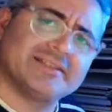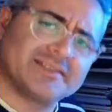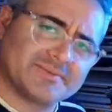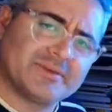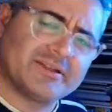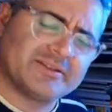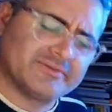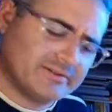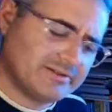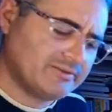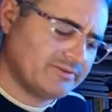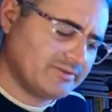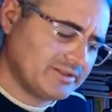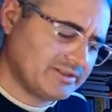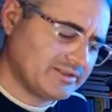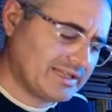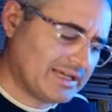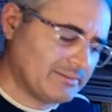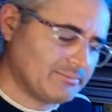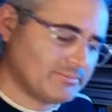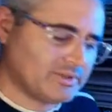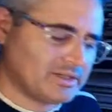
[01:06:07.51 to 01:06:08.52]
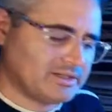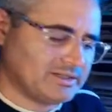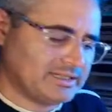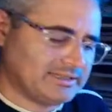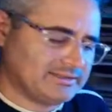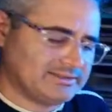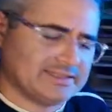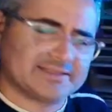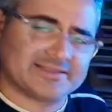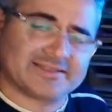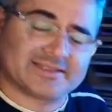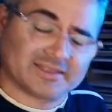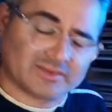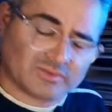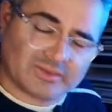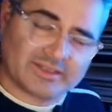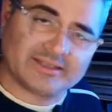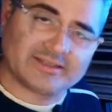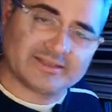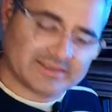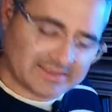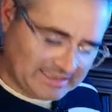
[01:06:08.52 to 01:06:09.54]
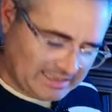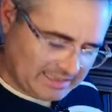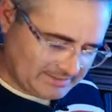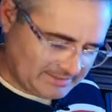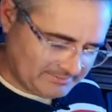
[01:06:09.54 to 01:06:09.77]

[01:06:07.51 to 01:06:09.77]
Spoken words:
is my favorite number, and that's a great